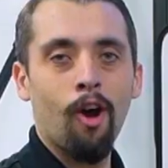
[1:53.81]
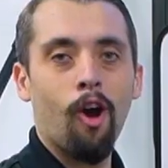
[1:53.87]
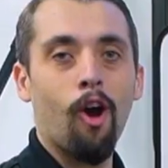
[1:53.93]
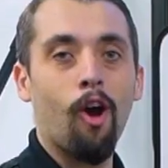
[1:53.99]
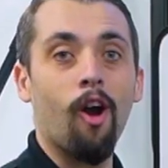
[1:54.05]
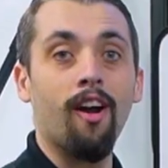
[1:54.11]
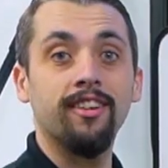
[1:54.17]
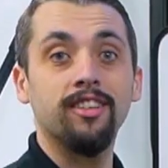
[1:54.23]

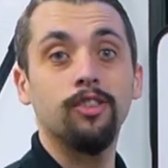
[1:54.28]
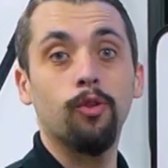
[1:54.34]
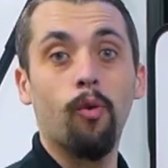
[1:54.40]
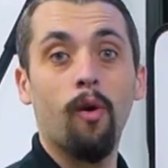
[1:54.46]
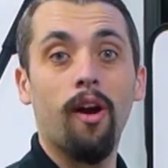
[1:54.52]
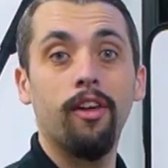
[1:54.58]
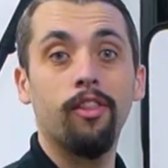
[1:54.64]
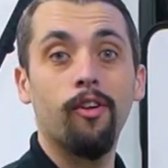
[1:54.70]
All right, so
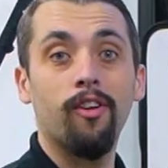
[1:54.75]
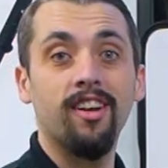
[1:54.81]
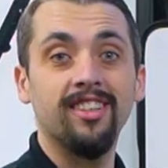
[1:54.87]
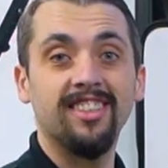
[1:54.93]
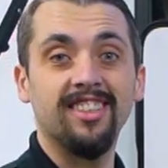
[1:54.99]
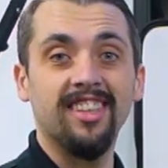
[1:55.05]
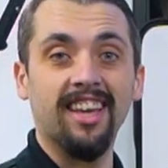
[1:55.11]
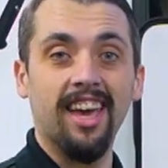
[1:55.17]
whether
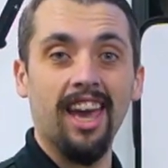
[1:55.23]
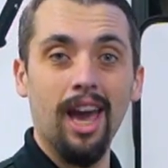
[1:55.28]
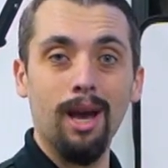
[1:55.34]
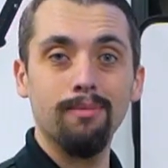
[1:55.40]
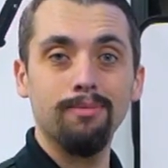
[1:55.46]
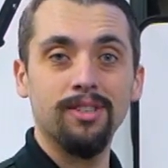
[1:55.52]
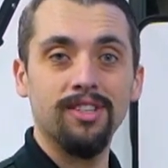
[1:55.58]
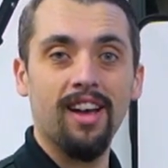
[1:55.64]
it's the
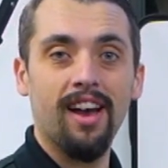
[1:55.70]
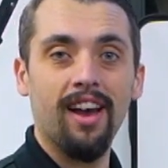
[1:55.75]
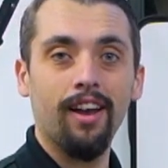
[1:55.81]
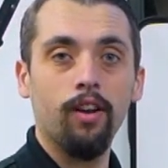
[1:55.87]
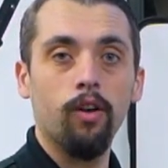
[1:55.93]
campsite